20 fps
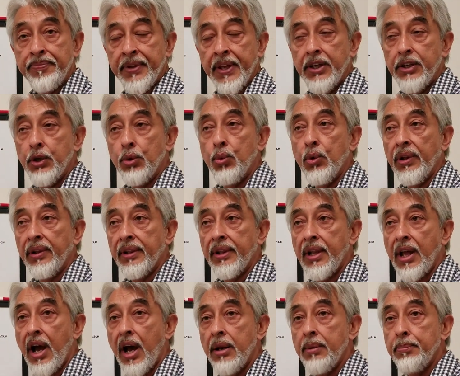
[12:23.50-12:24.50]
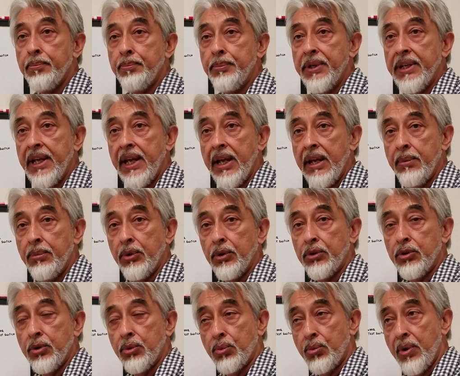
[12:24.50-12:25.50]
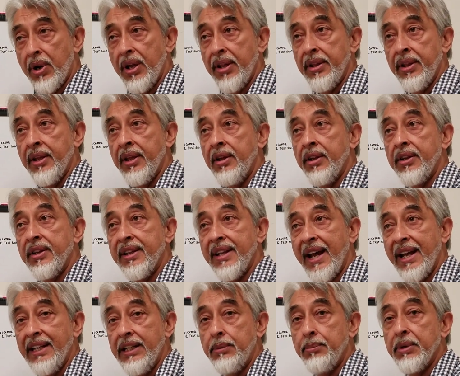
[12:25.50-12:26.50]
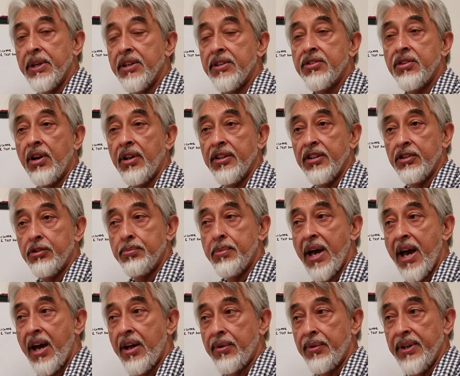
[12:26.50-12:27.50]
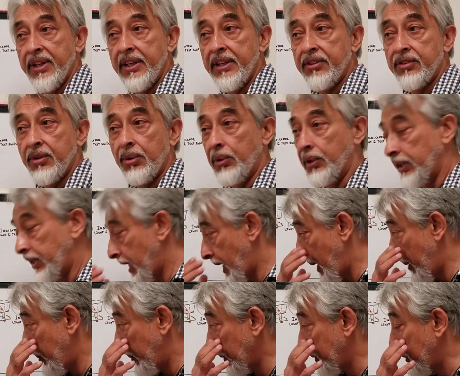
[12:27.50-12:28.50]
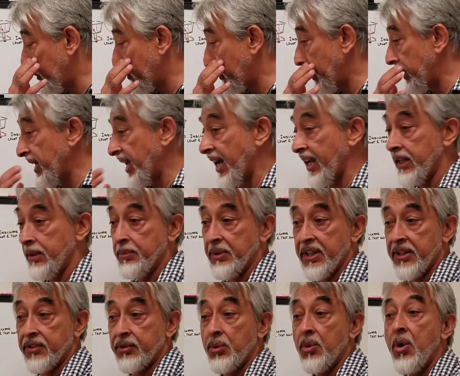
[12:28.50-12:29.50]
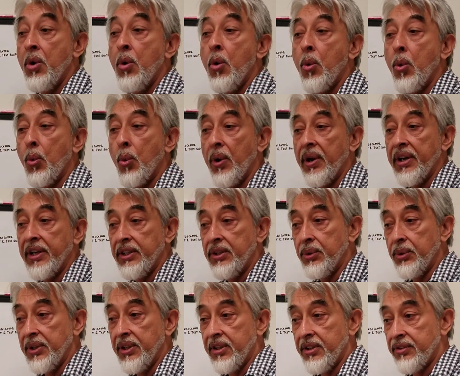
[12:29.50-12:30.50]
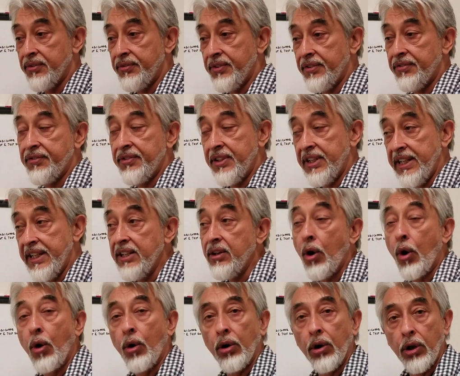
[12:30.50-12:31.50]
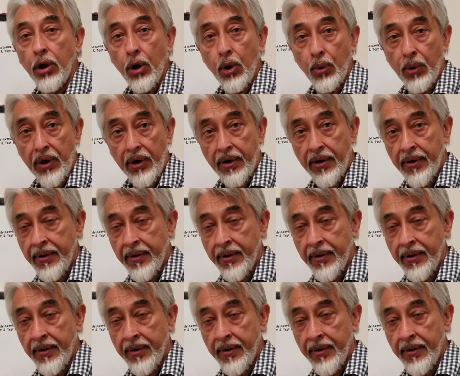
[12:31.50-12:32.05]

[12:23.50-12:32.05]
you will not be able to run 90 minutes on this battery. It's only able to run 90 minutes when a unit is 15 or lower.